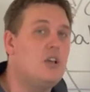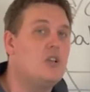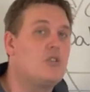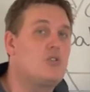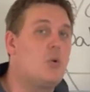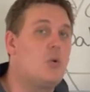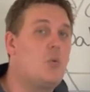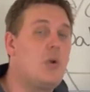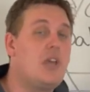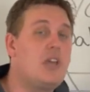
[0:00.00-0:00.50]

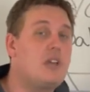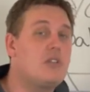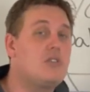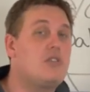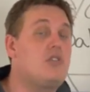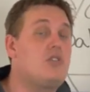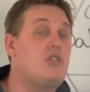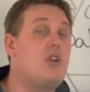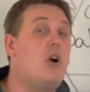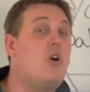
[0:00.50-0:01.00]
So we can
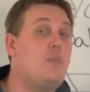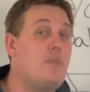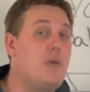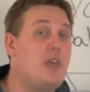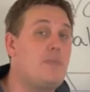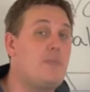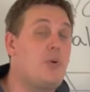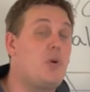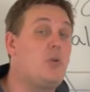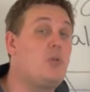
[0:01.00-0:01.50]
show
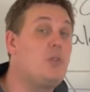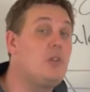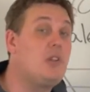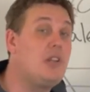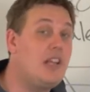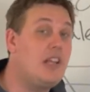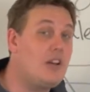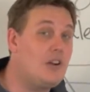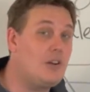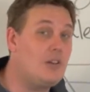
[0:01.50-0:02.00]

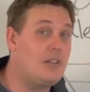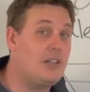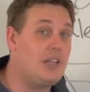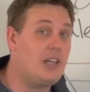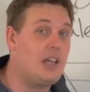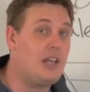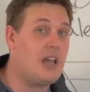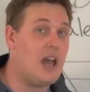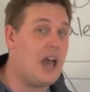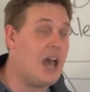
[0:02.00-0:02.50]
people
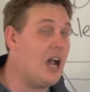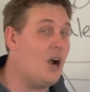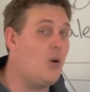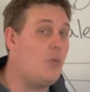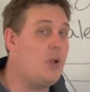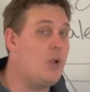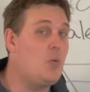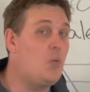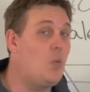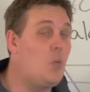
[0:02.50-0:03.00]
literally how
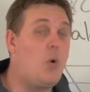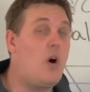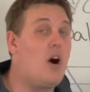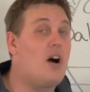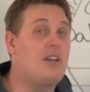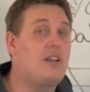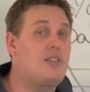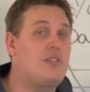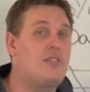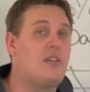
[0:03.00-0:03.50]
we
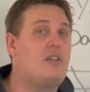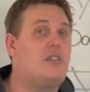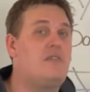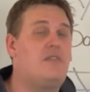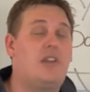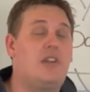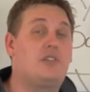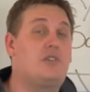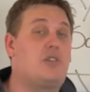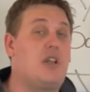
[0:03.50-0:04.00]
want their
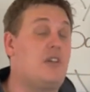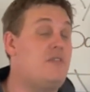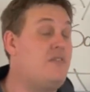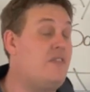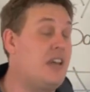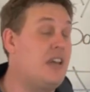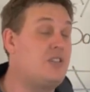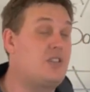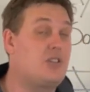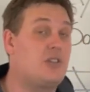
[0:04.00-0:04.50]

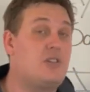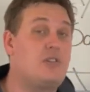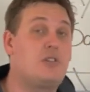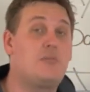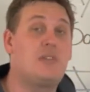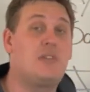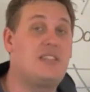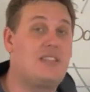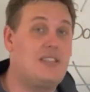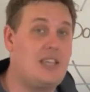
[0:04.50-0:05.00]
adventure to
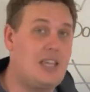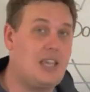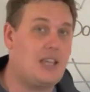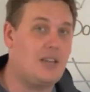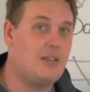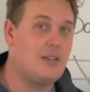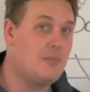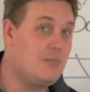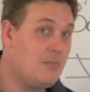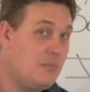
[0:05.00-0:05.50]
be seen.
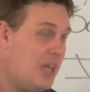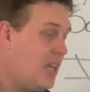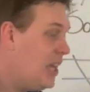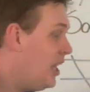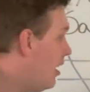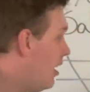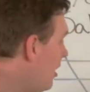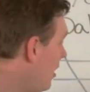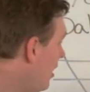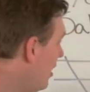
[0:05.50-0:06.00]

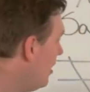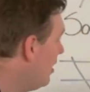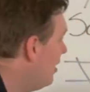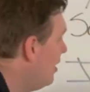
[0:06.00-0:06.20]
Meaning,